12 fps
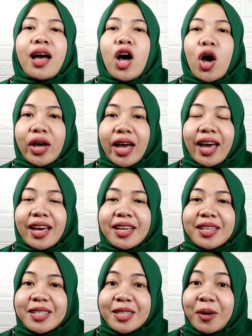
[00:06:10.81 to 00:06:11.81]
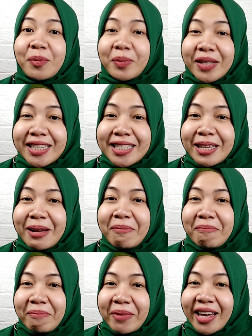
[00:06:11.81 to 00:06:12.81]
Okay, so please
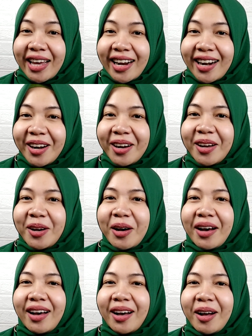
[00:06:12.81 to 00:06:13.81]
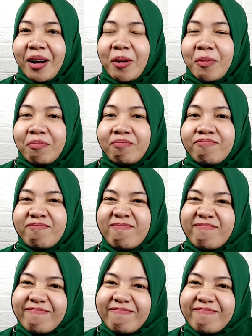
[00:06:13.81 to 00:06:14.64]
compare the